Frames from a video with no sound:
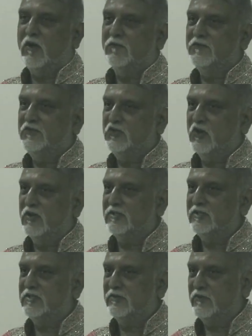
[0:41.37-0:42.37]
of
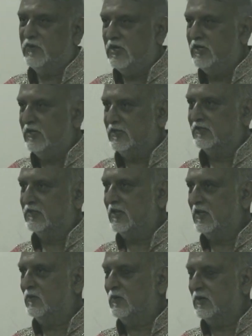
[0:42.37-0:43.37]
John's readers,
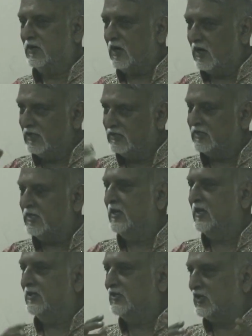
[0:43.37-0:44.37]
that were
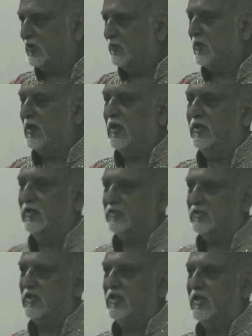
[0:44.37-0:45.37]
Isaiah, Jeremiah,
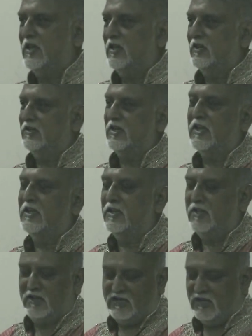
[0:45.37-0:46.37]
Ezekiel,
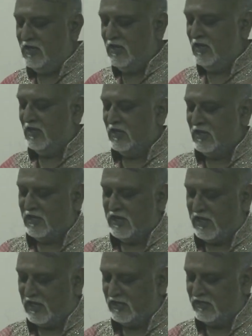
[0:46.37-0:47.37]
Daniel,
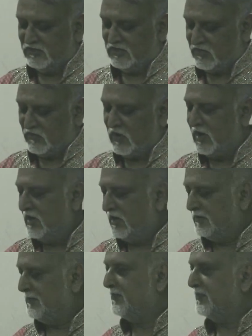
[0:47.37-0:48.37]

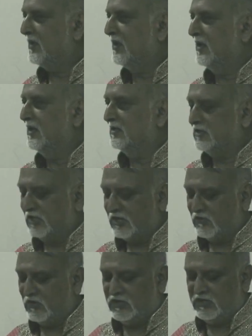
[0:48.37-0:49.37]
Zechariah,
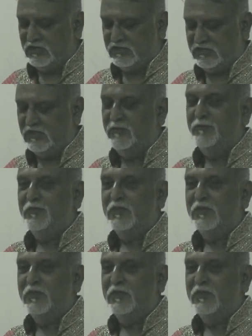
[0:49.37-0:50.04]
etc. These